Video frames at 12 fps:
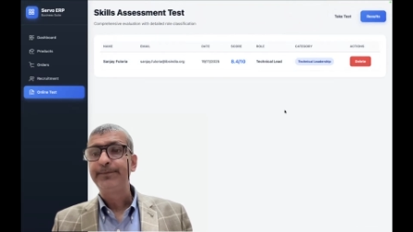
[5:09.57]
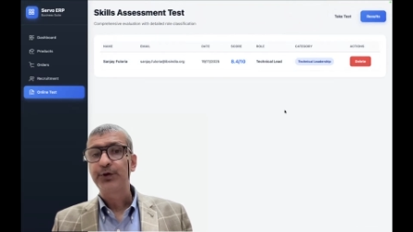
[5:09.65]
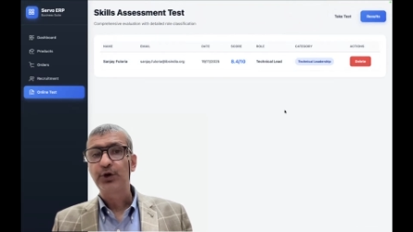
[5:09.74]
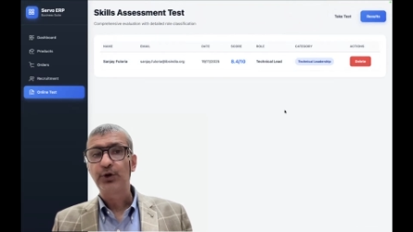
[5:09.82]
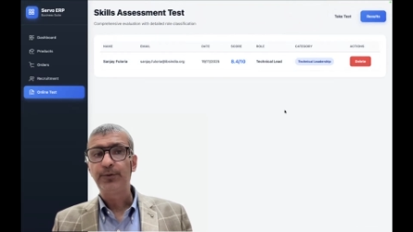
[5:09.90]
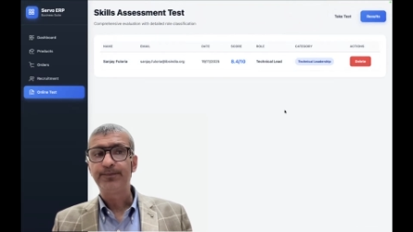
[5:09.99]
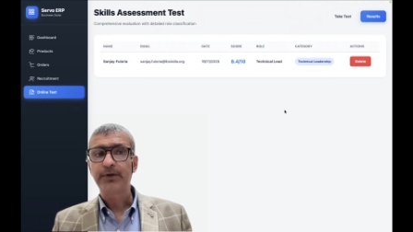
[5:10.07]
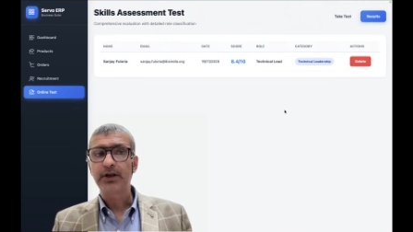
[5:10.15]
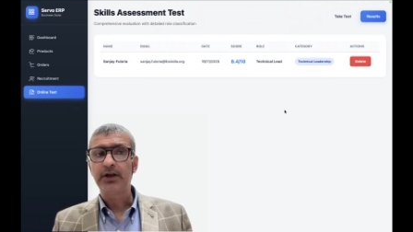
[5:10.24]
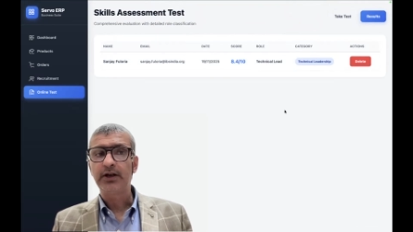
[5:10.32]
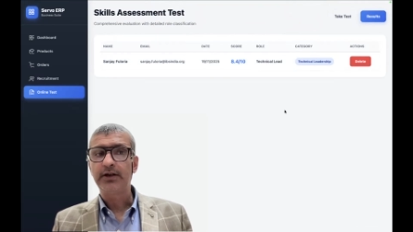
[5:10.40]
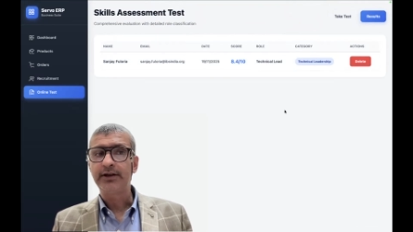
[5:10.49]
So
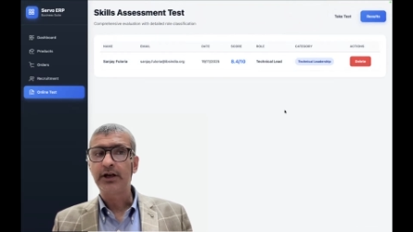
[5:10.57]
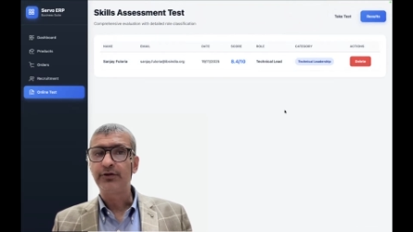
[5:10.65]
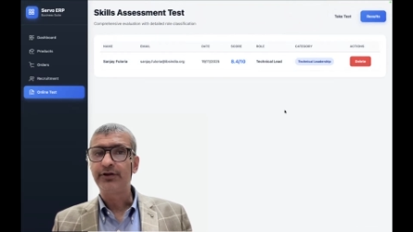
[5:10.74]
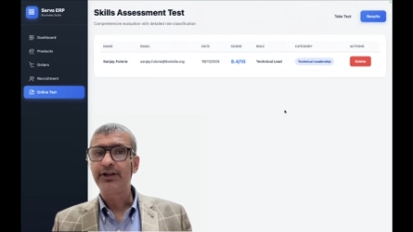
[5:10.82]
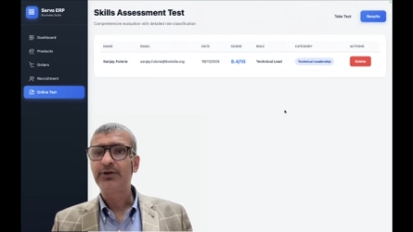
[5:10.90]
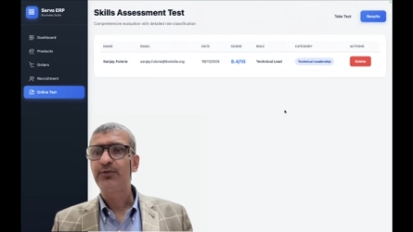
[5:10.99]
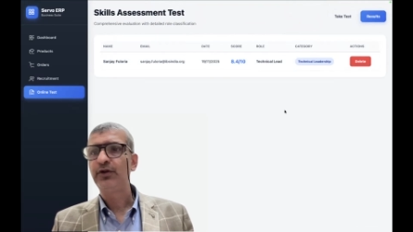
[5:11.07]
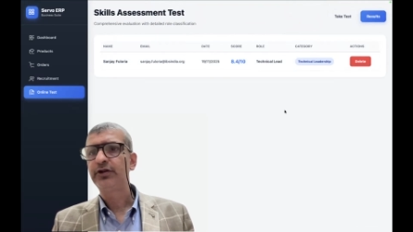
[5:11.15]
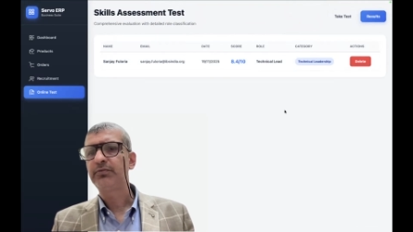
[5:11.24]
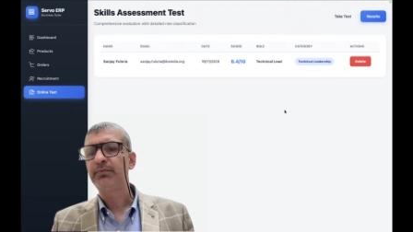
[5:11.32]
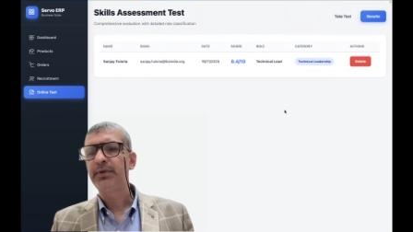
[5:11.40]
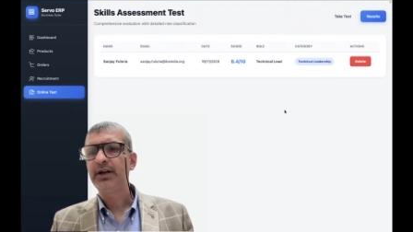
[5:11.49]
now this
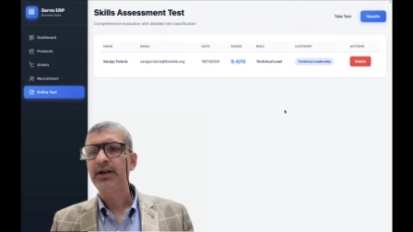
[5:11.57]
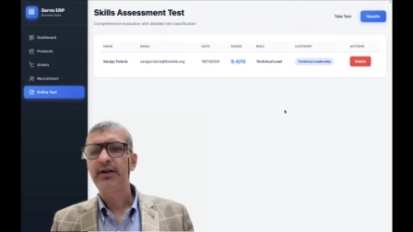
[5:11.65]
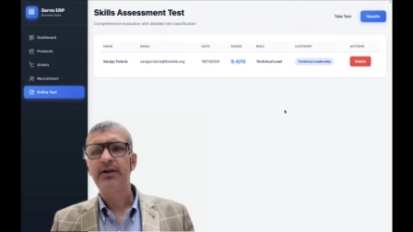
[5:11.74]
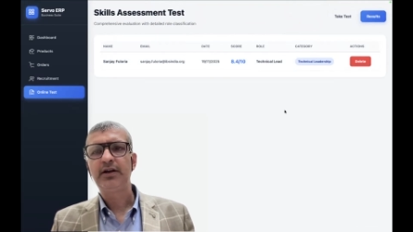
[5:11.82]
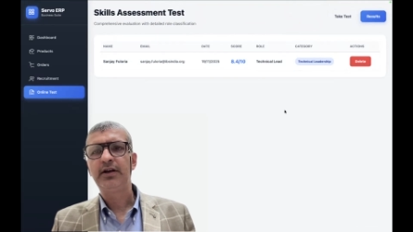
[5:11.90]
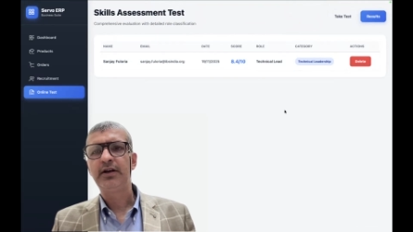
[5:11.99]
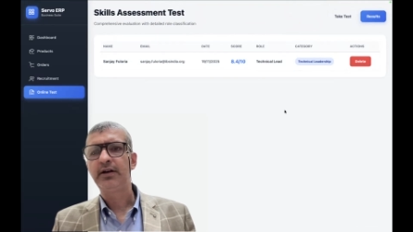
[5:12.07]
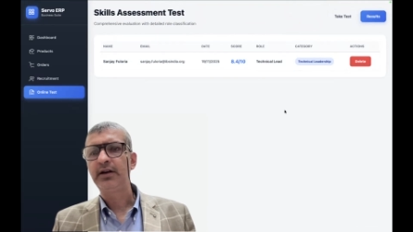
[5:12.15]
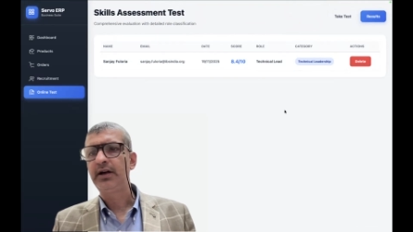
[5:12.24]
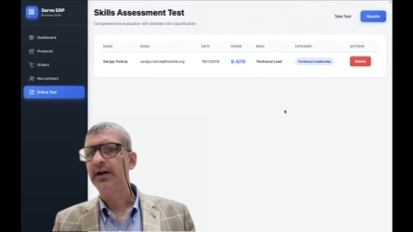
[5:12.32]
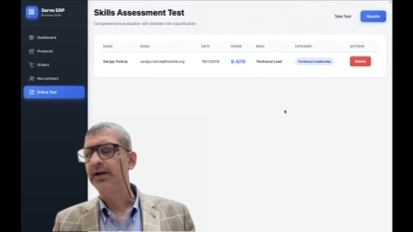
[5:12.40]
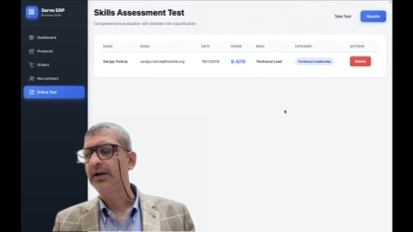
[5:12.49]
was made in
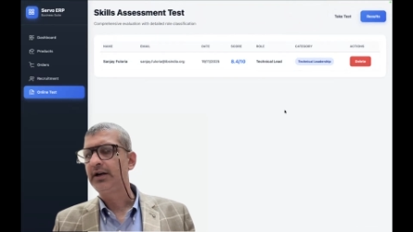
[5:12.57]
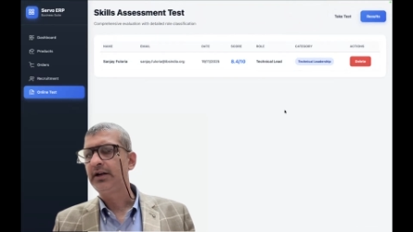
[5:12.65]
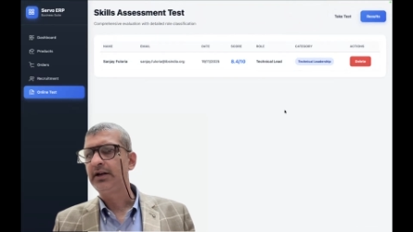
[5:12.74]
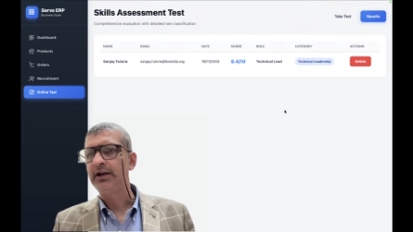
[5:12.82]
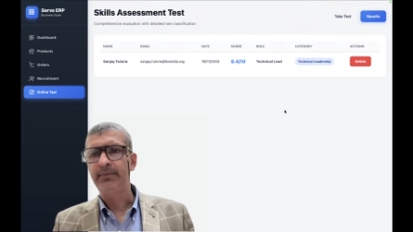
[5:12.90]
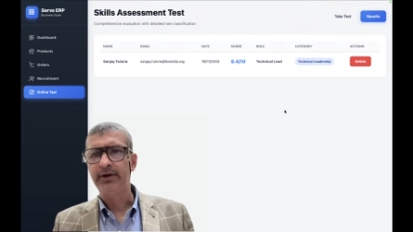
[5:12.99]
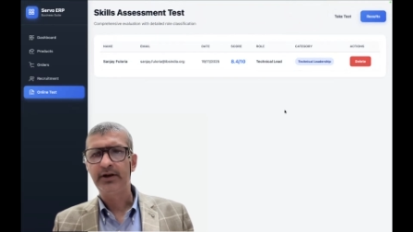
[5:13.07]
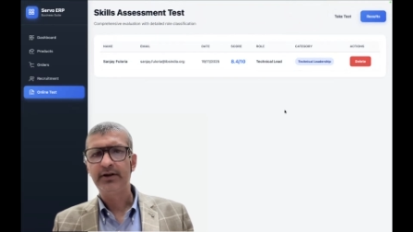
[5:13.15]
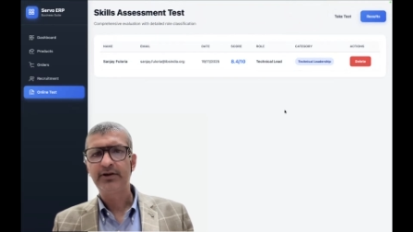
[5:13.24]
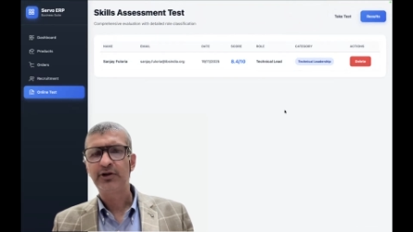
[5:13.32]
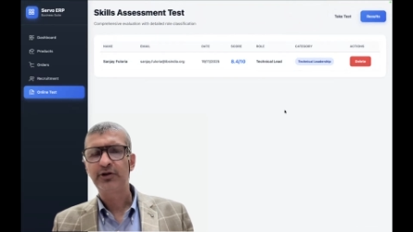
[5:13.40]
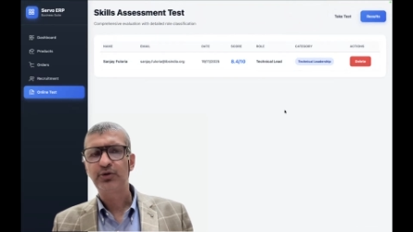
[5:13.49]
hardly a
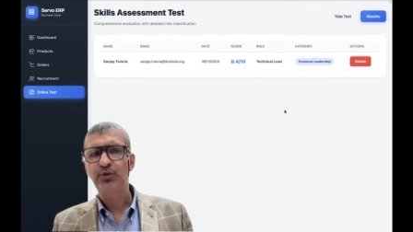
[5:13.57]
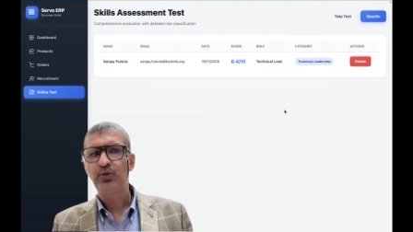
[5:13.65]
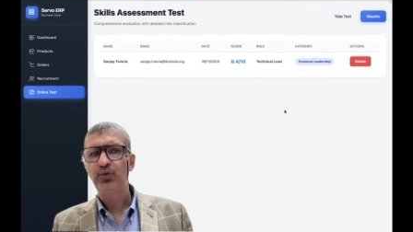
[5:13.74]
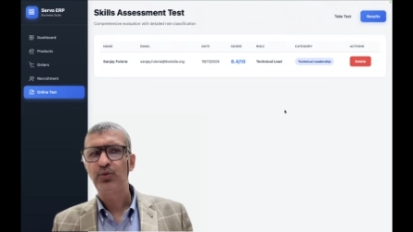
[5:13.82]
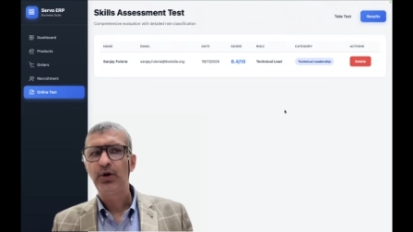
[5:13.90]
minute or two,